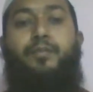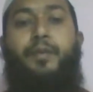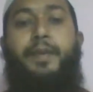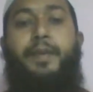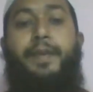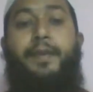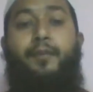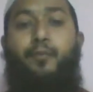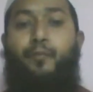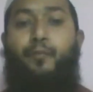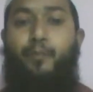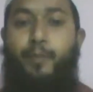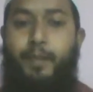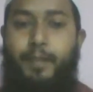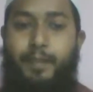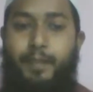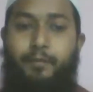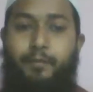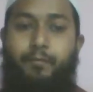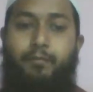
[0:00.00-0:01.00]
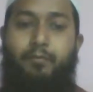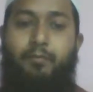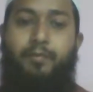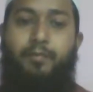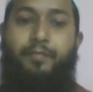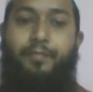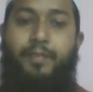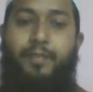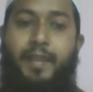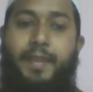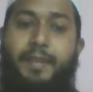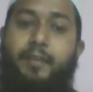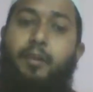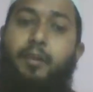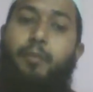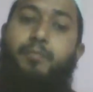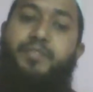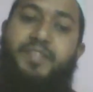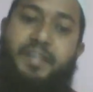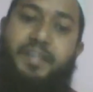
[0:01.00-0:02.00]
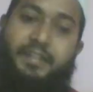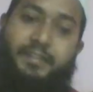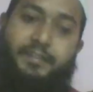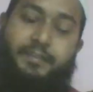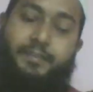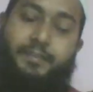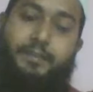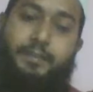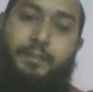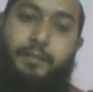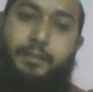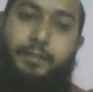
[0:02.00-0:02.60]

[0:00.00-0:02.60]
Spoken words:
aeroplane or flying objects.